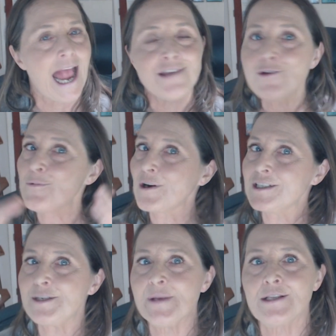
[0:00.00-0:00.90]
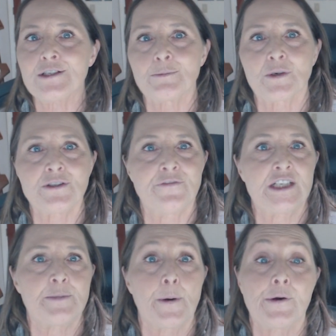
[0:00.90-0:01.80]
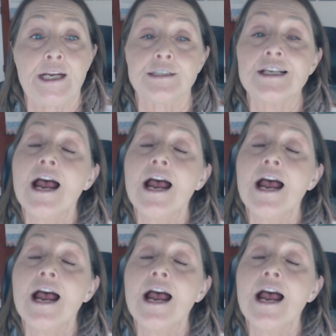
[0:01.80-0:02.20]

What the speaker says: and you want it to be this immersive experience,